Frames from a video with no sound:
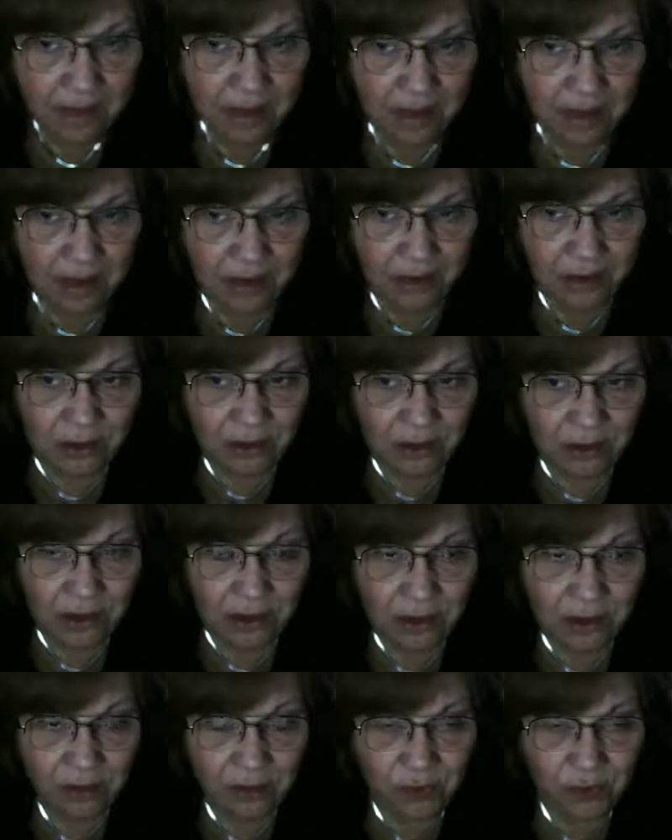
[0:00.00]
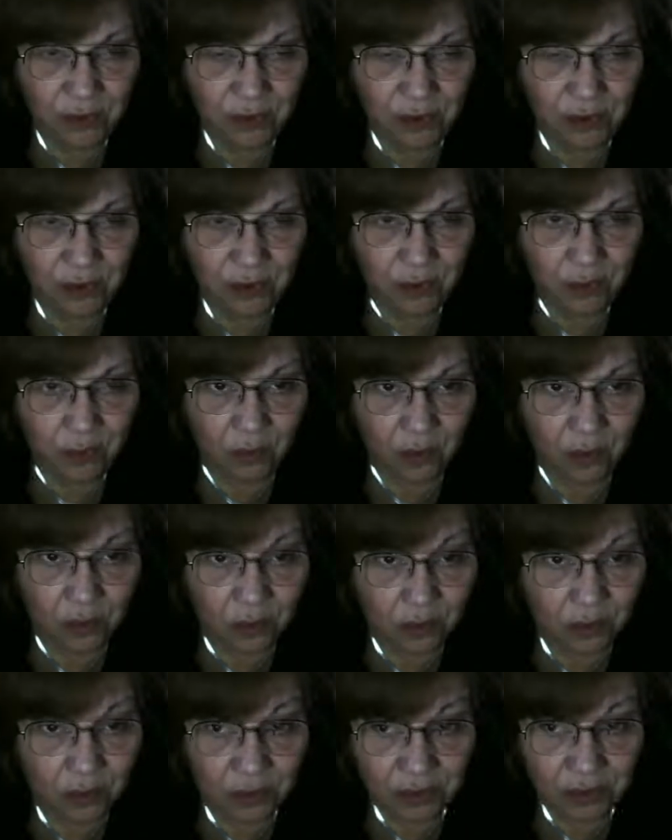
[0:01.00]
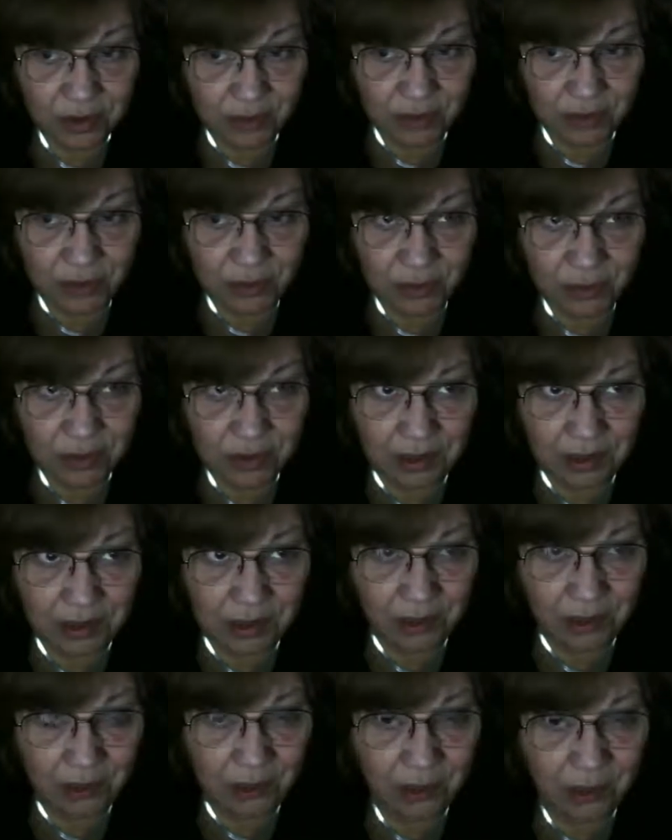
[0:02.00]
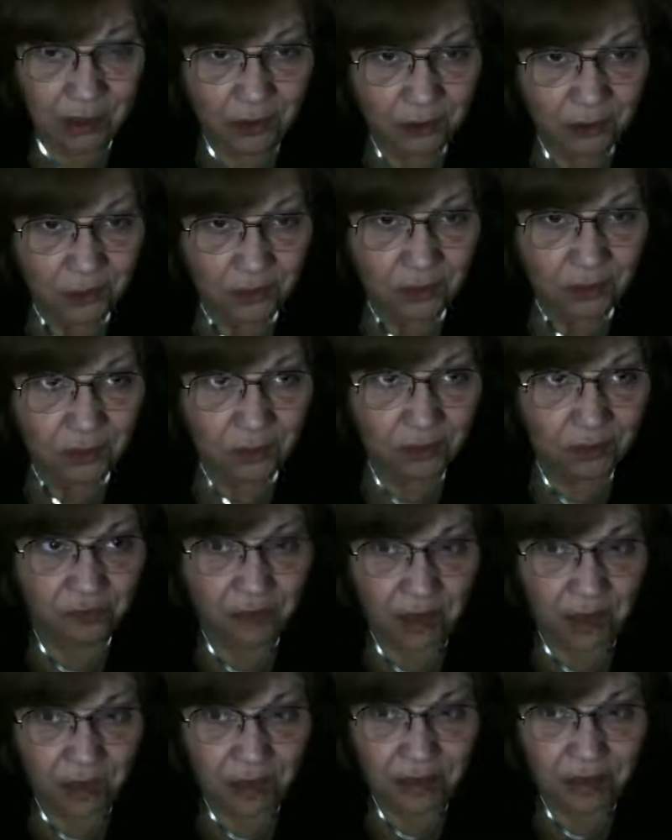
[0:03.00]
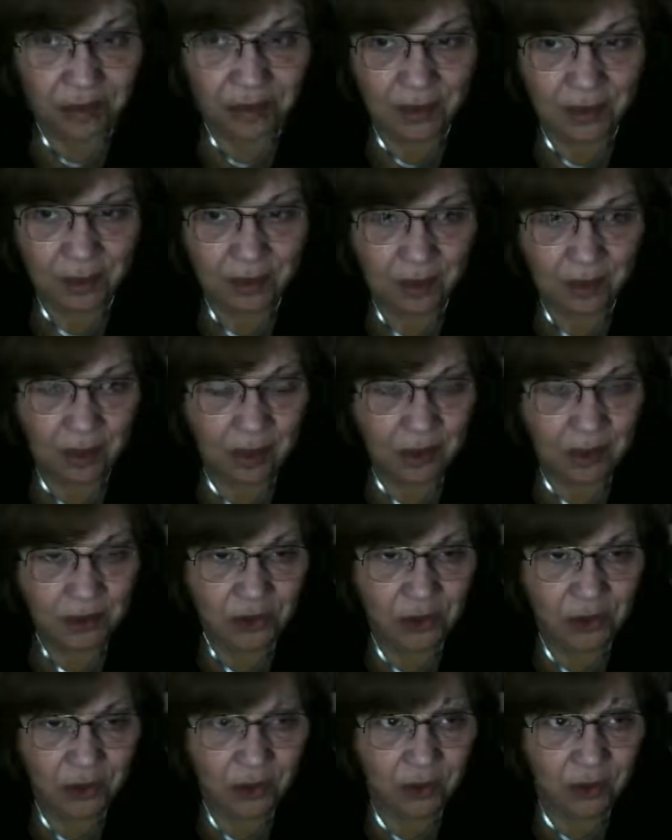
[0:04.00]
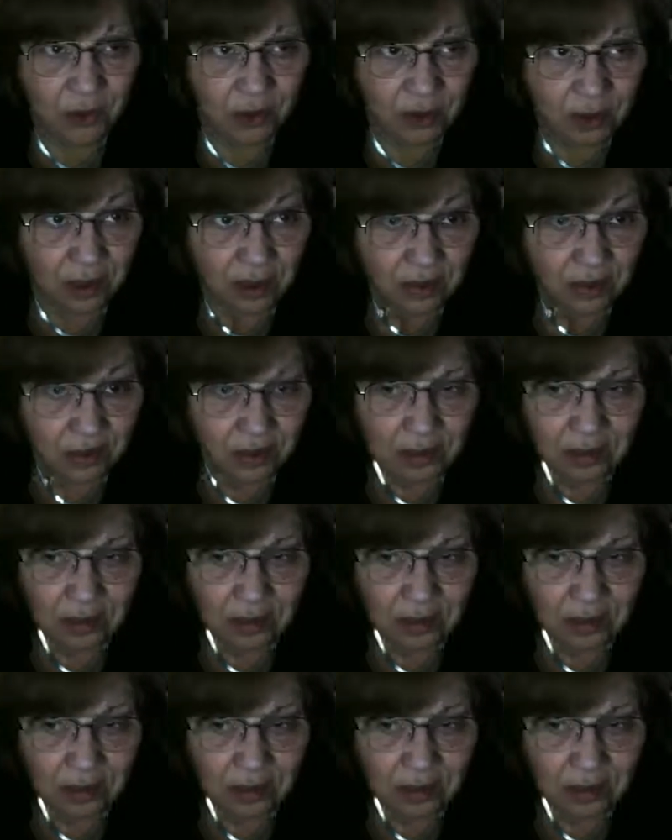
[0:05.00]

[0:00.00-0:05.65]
I know it is for one person in particular. I don't know if their family is going to be watching or not.